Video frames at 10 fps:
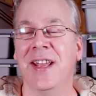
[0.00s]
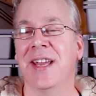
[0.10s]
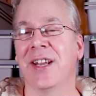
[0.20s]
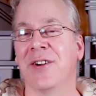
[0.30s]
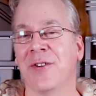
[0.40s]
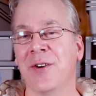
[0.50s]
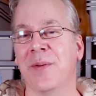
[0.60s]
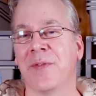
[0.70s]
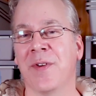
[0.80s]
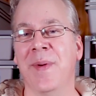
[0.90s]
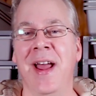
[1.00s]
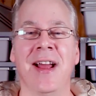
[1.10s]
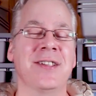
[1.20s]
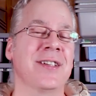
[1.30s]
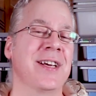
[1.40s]
in a group from
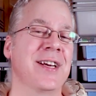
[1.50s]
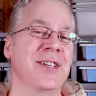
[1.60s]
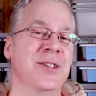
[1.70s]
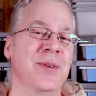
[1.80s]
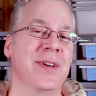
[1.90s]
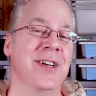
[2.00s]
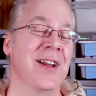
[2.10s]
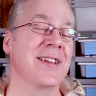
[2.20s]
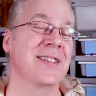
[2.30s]
hatchling to adult.